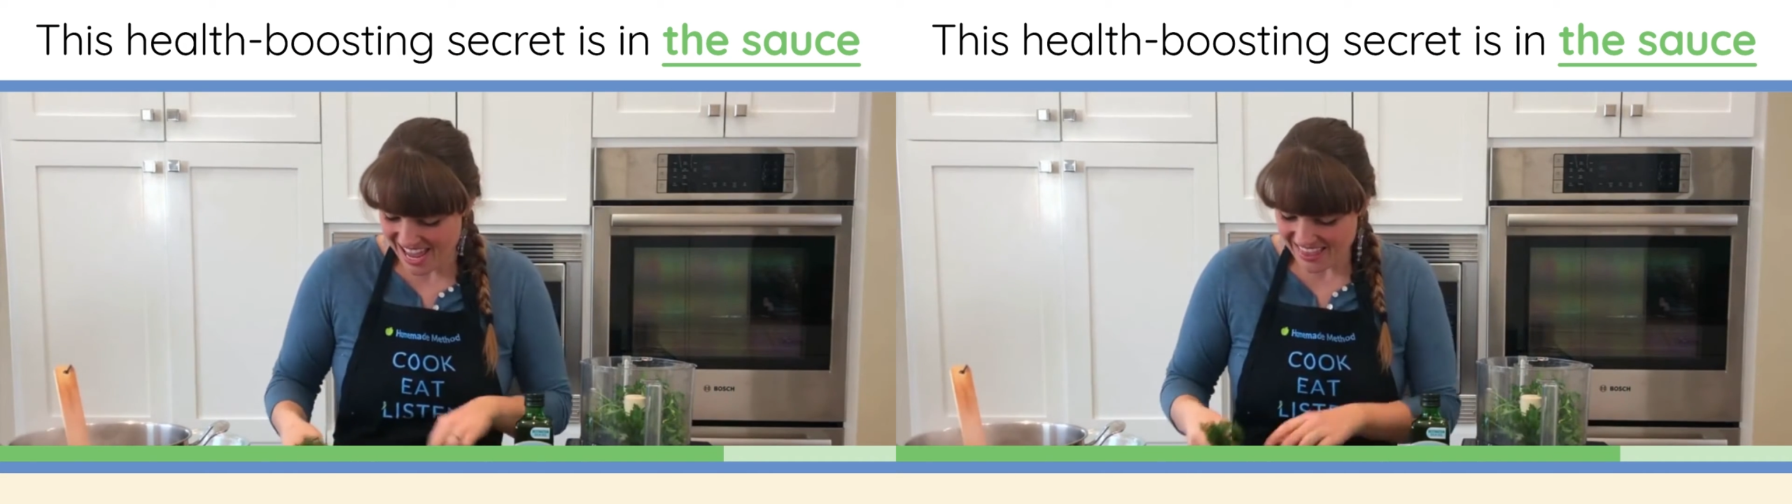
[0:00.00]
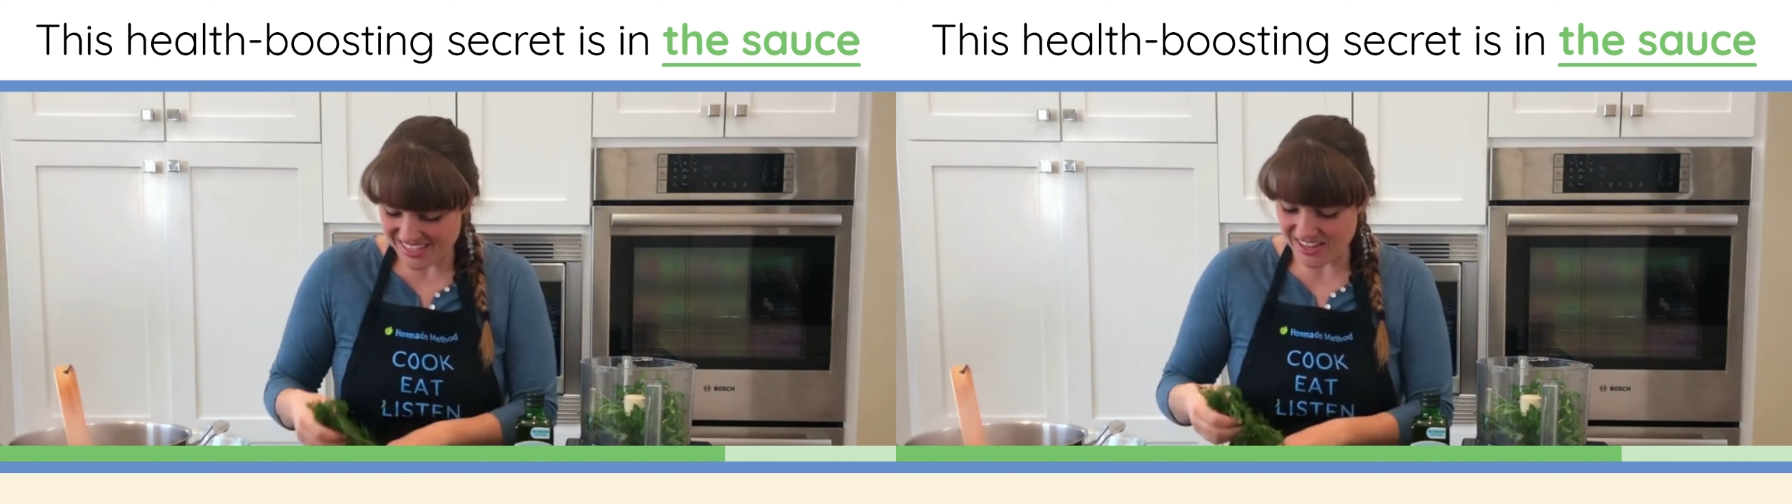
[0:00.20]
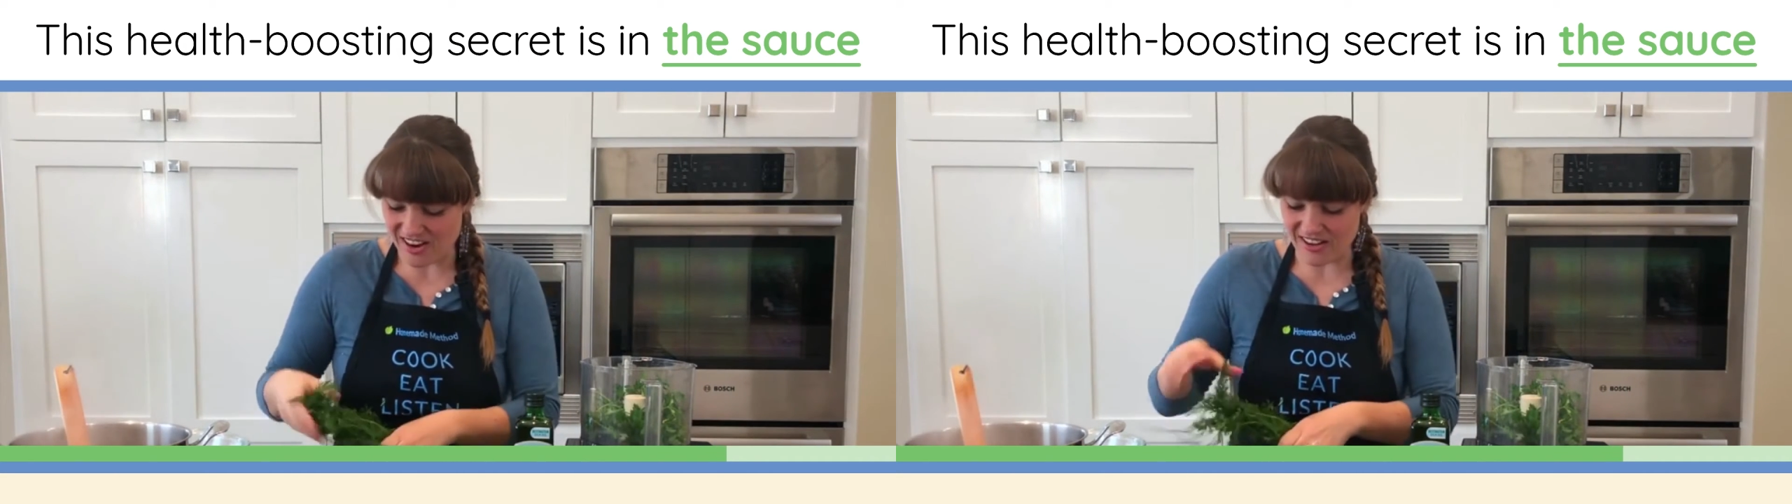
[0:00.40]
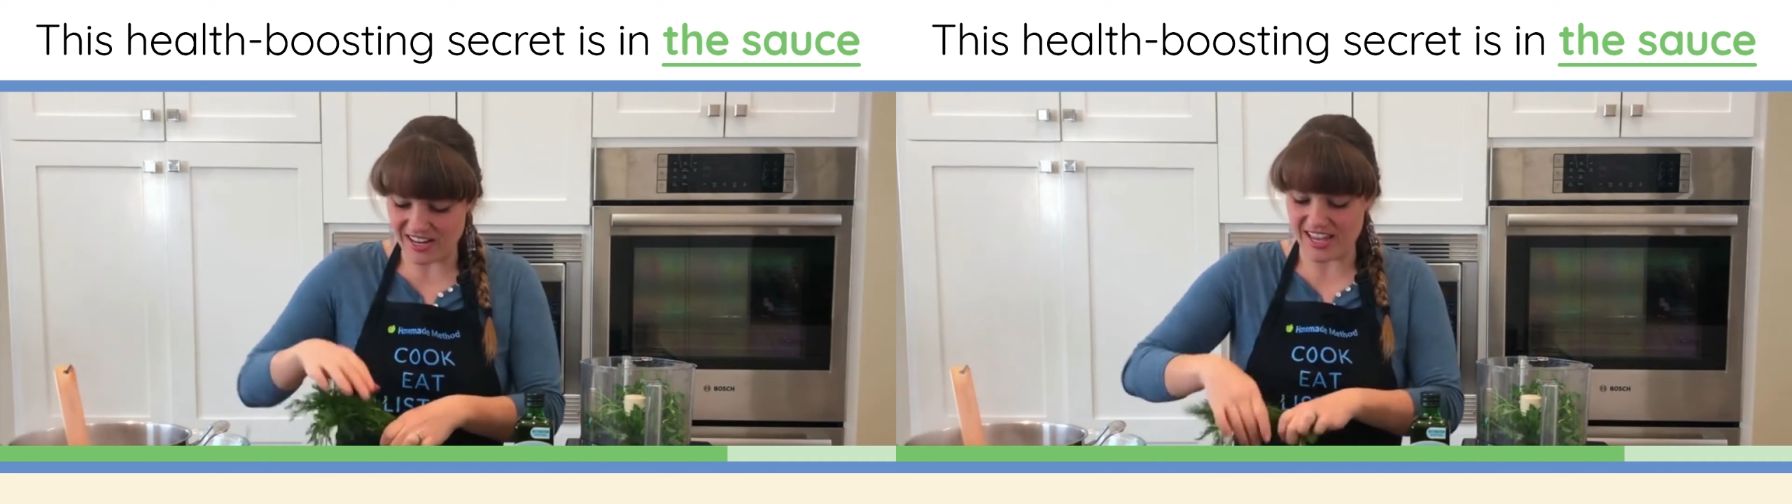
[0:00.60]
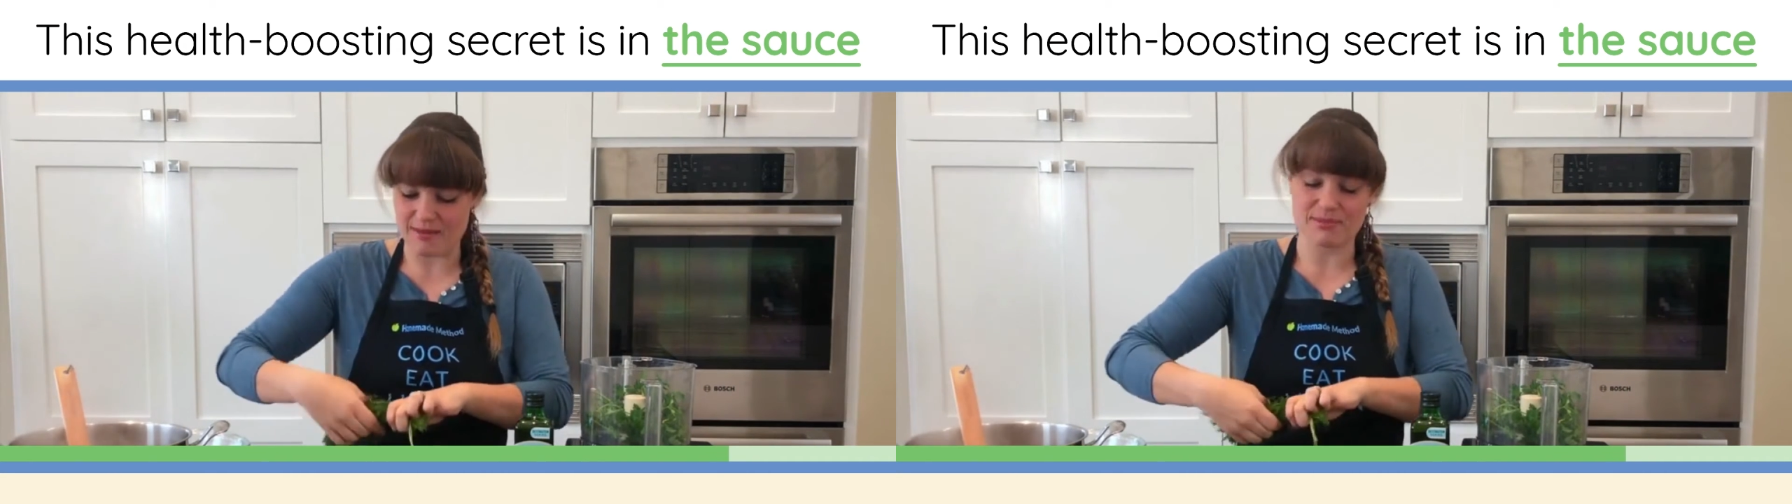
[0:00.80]
These are all
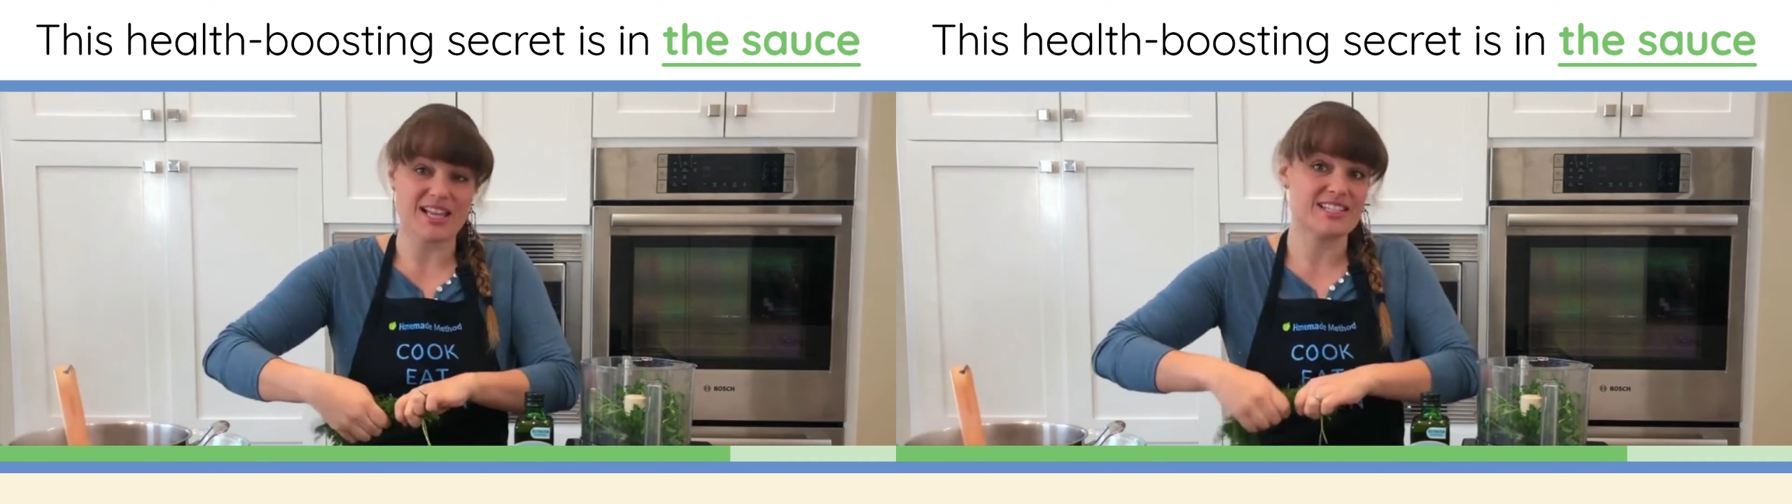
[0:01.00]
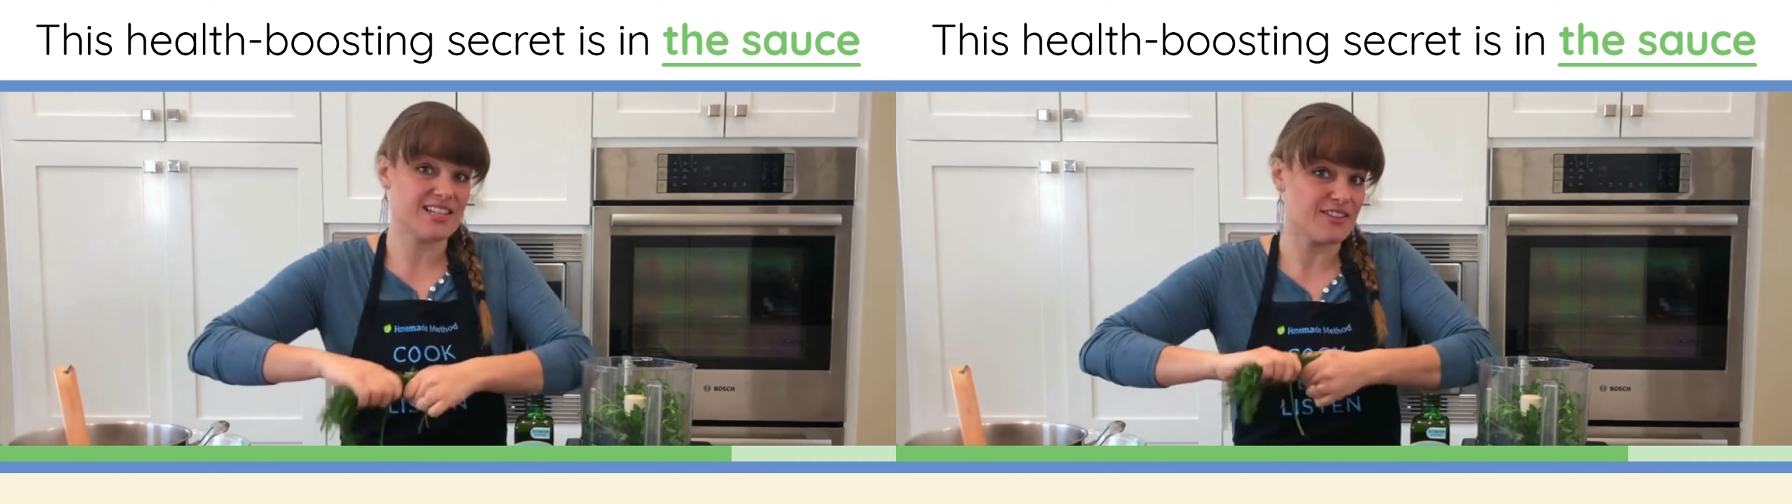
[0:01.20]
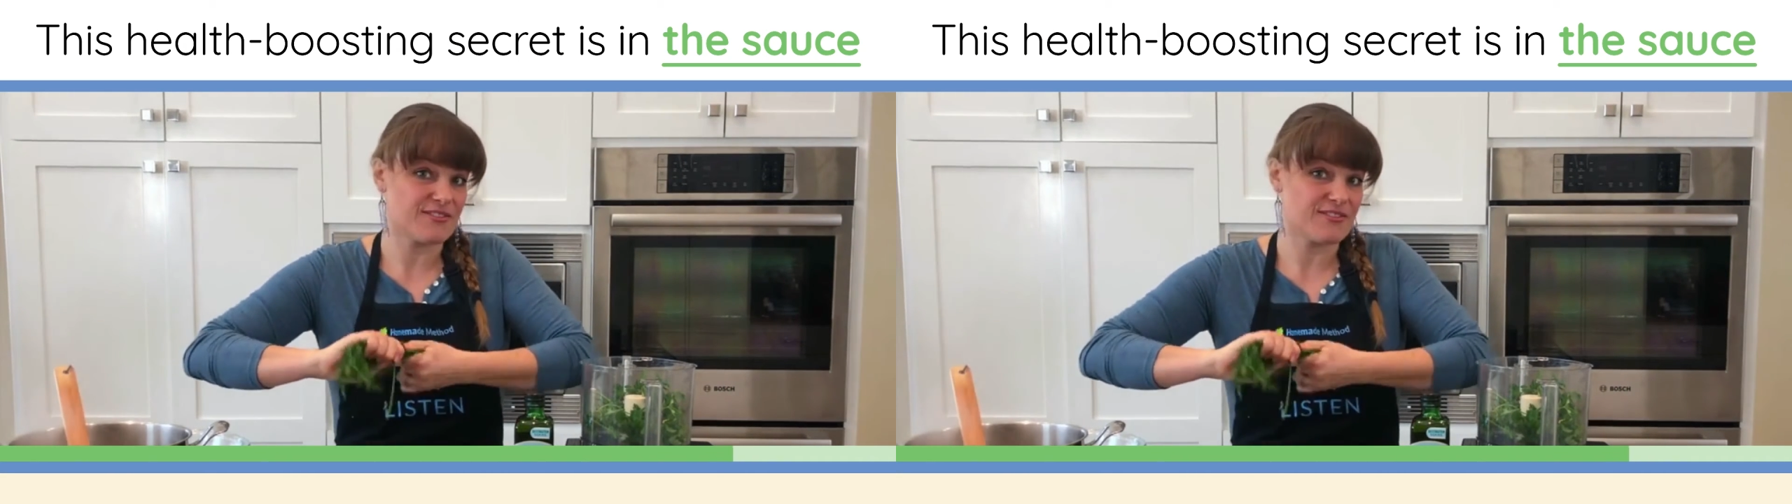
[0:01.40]
going to get blended in the